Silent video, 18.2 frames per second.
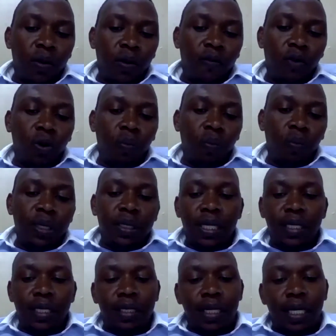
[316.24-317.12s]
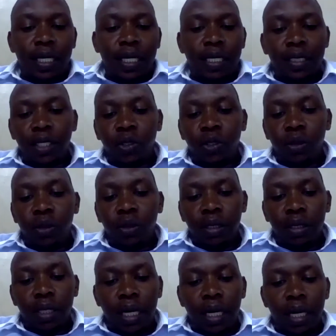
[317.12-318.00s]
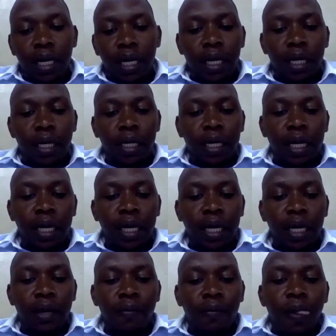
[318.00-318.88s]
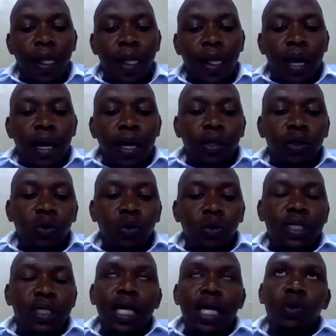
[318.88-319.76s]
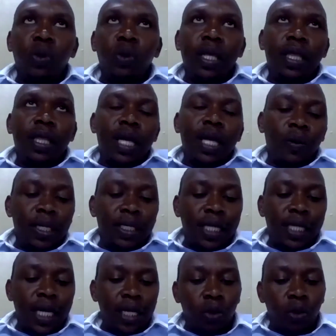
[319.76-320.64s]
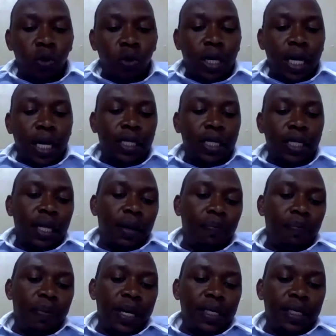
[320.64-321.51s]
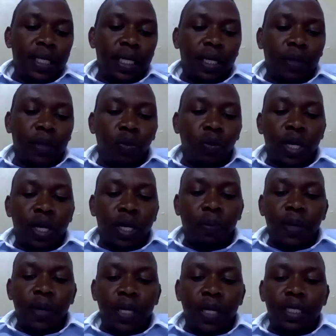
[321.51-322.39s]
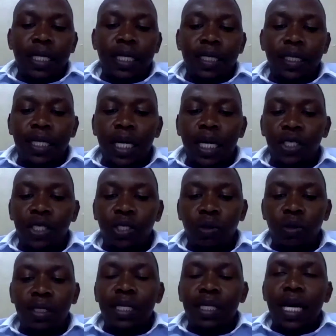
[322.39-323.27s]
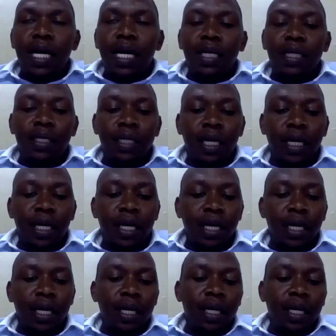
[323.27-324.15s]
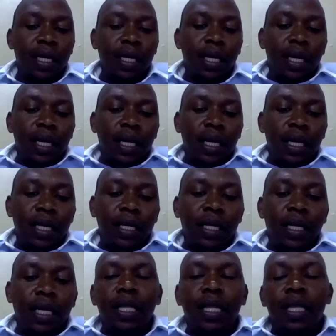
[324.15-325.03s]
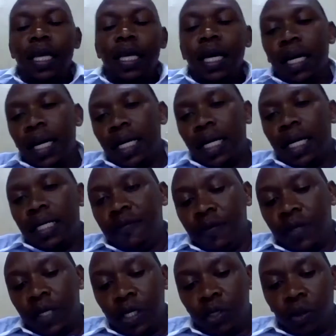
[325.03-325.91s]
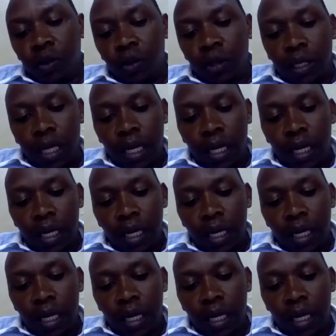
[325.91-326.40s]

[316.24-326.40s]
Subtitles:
for business transactions. And to start with, I will just look at the basic bookkeeping transactions as in their classification.